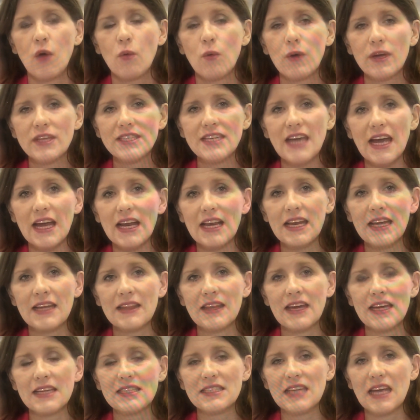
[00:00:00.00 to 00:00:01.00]
We're
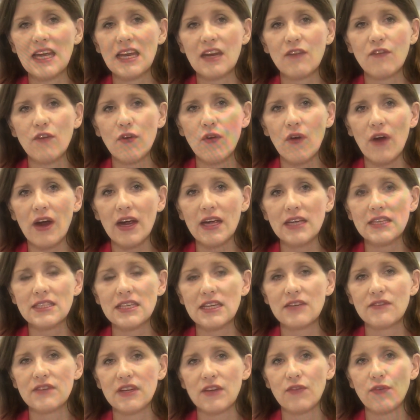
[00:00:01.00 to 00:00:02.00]
tackling this in a
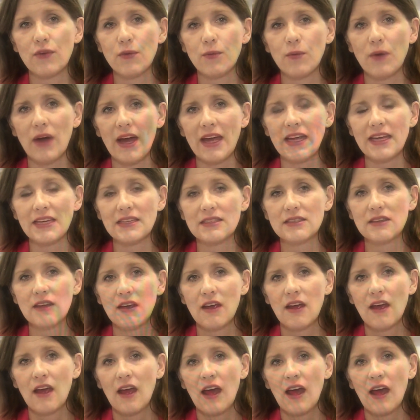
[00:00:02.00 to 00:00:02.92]
variety of different ways.